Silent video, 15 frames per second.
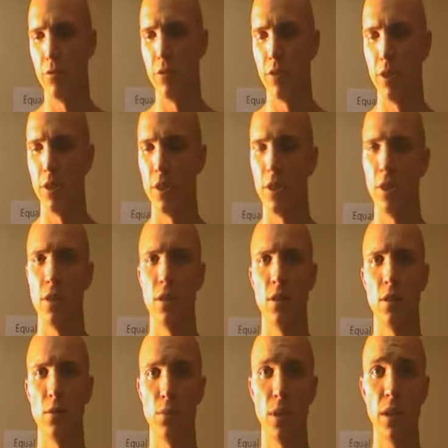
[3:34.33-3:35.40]
And then,
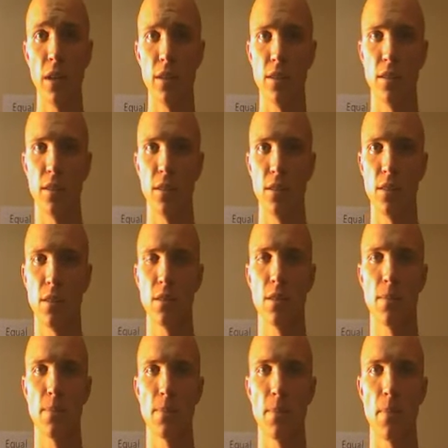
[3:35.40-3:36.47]
realizing
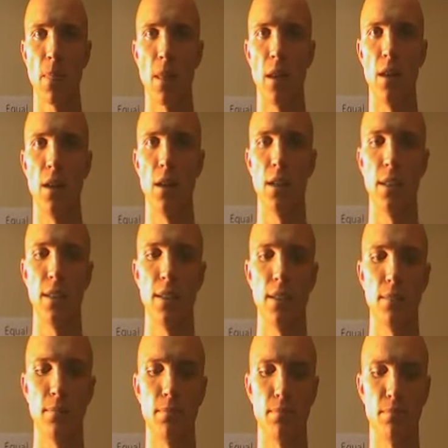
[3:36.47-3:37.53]
this,
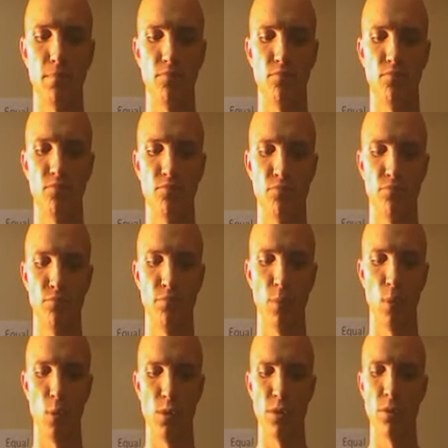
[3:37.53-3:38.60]
I
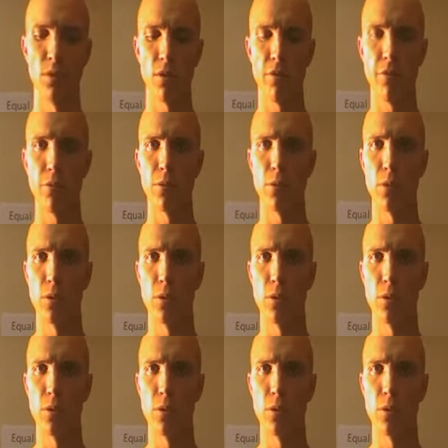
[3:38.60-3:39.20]
was looking